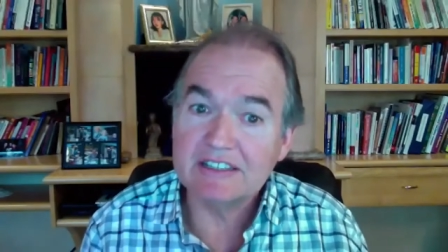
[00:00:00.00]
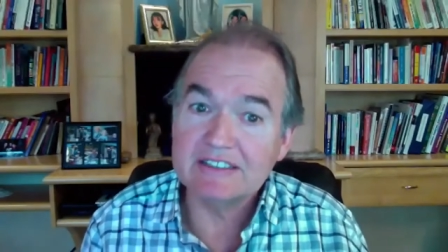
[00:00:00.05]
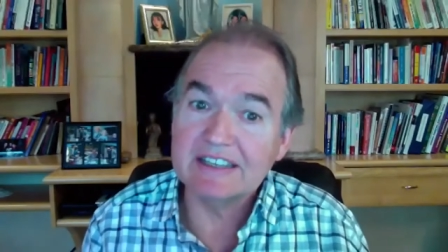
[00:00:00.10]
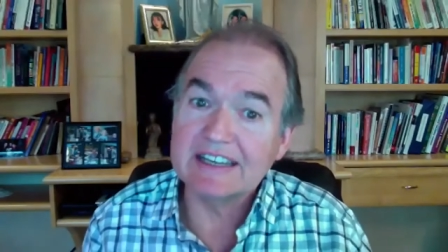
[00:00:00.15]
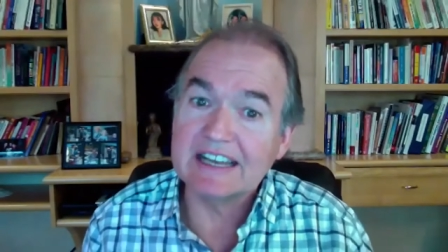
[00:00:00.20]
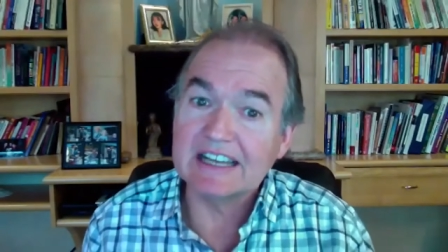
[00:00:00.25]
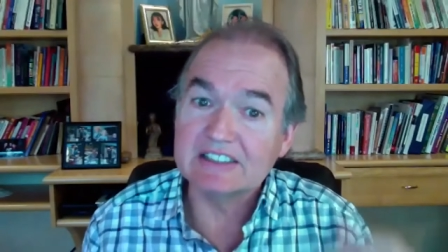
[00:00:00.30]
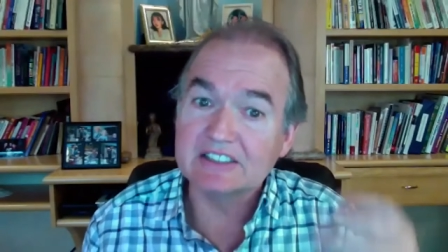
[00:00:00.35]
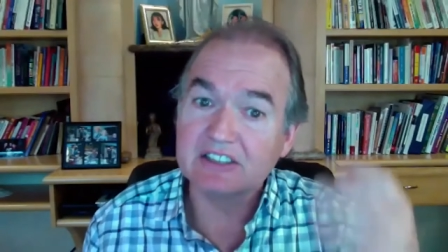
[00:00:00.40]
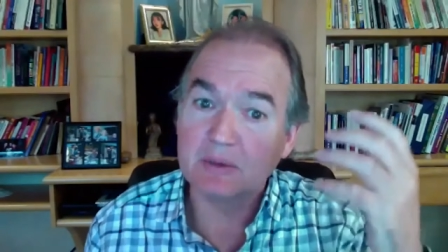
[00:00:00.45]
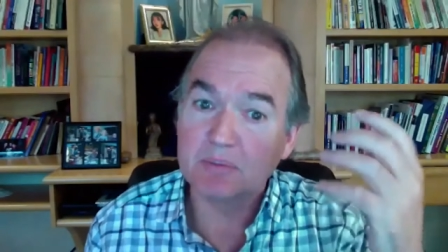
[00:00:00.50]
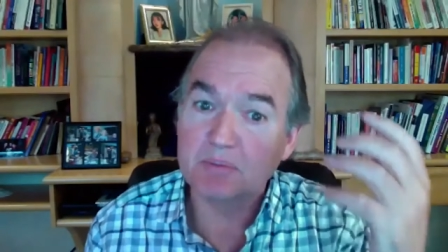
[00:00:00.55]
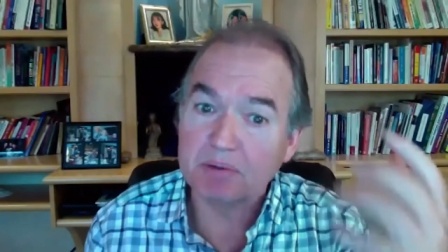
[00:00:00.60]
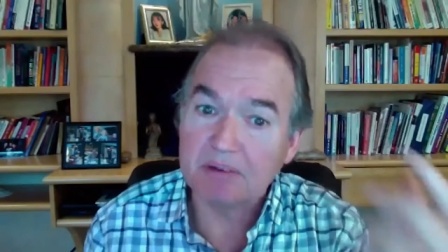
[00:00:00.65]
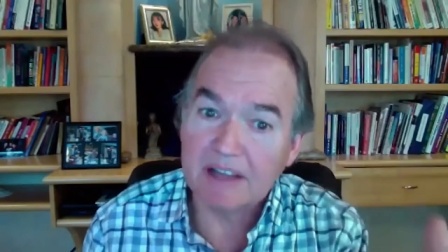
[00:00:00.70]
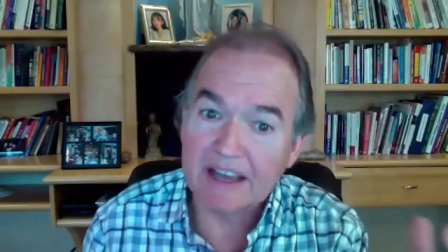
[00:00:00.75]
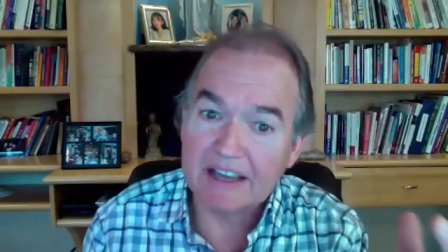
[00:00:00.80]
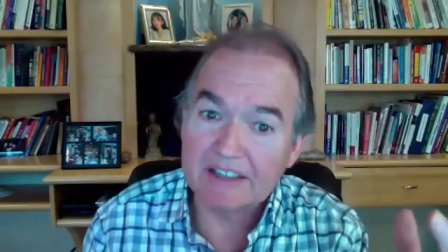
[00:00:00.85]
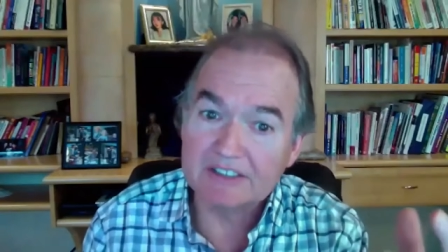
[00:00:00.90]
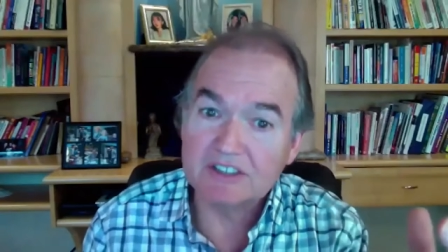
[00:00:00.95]
that gets the
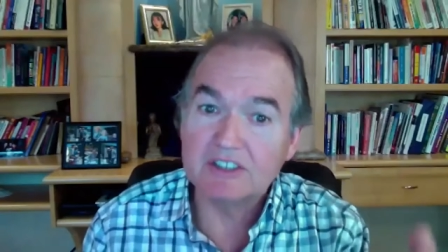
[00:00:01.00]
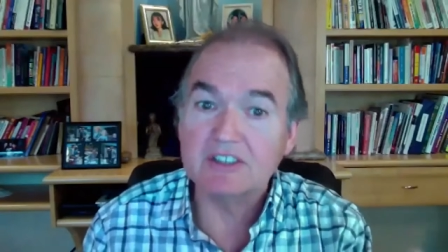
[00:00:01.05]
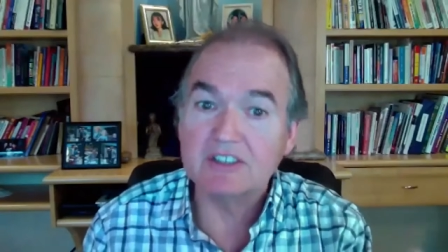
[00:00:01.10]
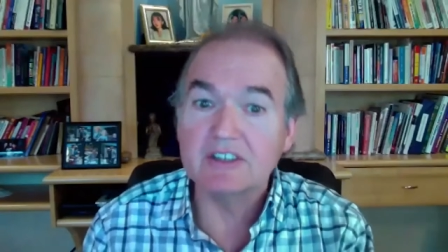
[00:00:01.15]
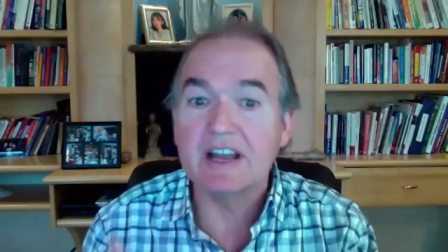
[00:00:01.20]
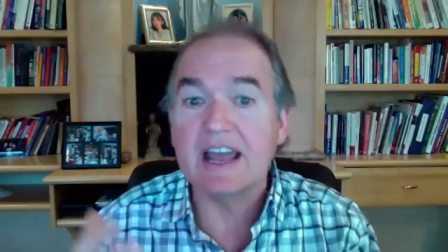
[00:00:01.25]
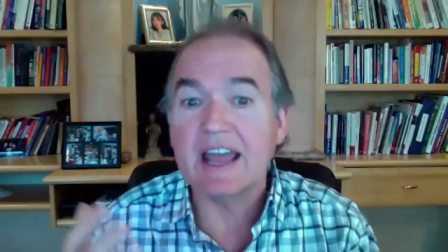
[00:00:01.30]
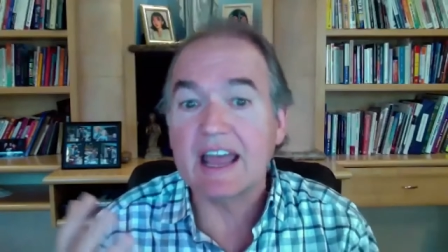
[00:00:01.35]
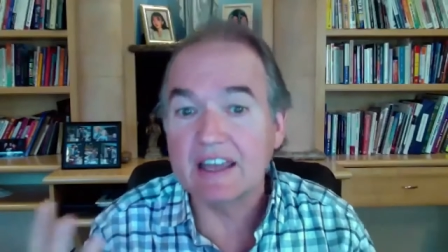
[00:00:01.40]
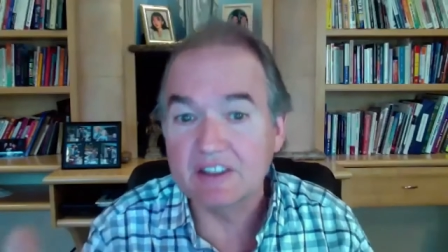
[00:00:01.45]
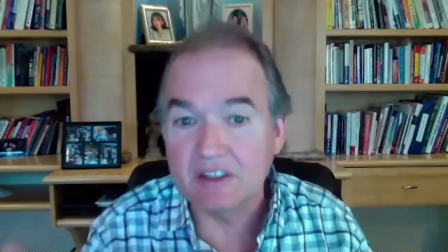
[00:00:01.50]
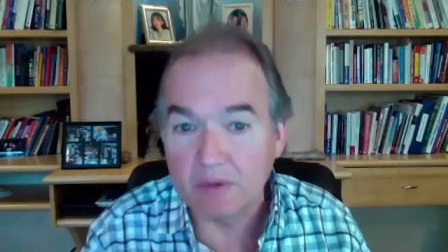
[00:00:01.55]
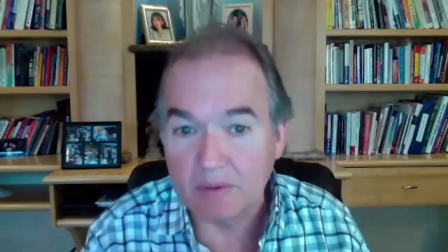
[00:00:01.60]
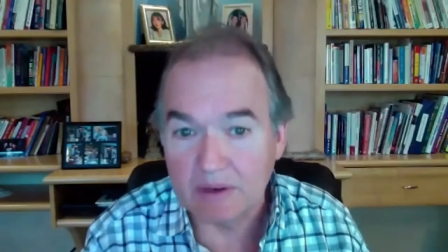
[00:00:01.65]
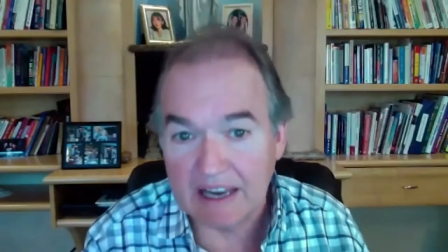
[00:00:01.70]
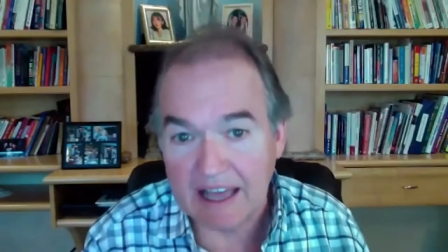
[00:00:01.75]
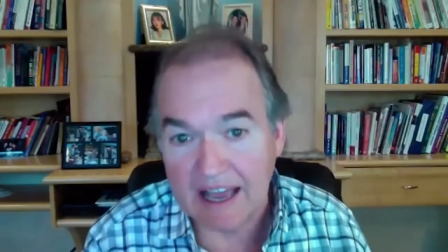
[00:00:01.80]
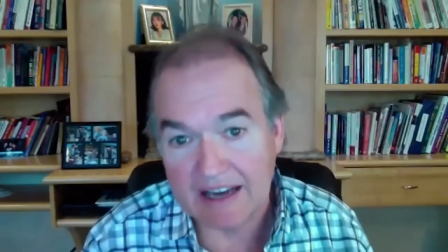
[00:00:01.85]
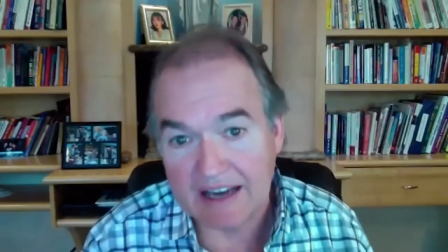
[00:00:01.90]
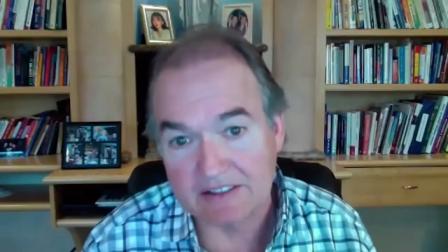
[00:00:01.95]
pleasure and the
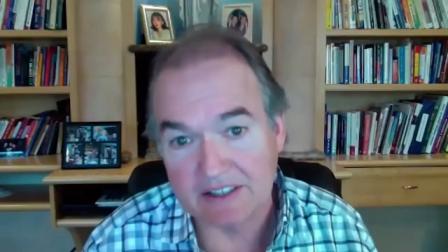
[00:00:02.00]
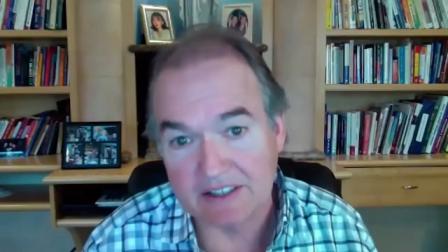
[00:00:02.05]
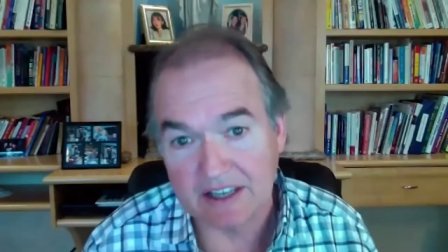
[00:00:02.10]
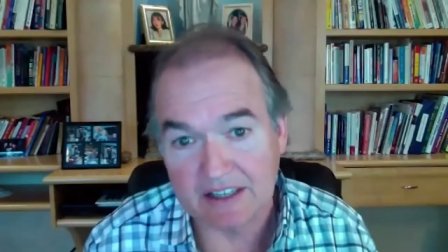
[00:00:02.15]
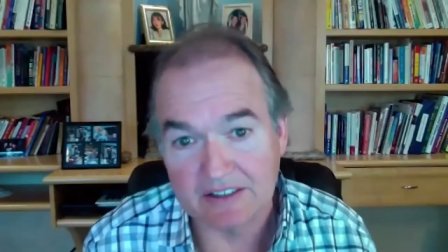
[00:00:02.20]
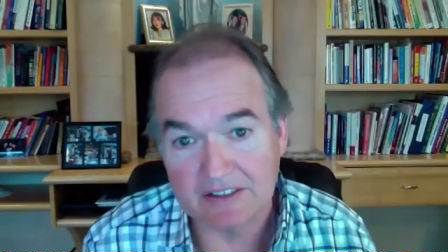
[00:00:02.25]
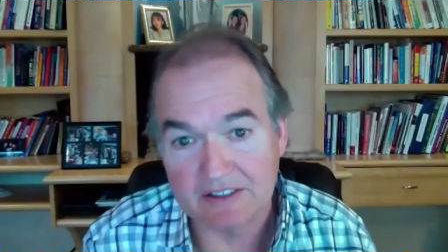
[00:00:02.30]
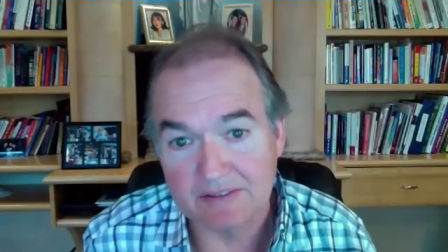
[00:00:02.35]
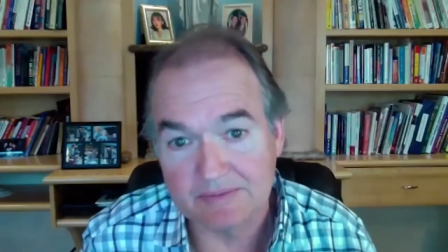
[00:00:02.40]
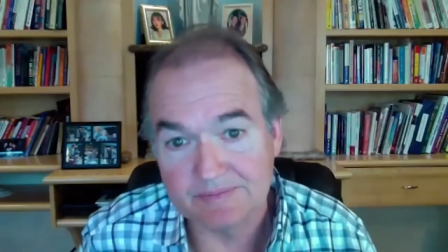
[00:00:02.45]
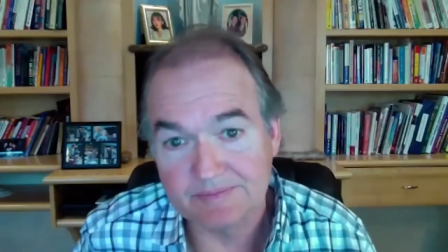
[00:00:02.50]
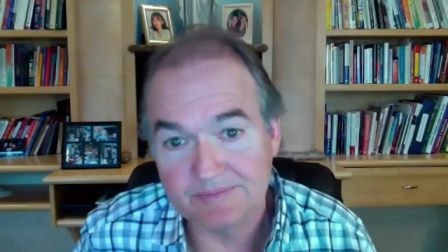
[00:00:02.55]
relaxation.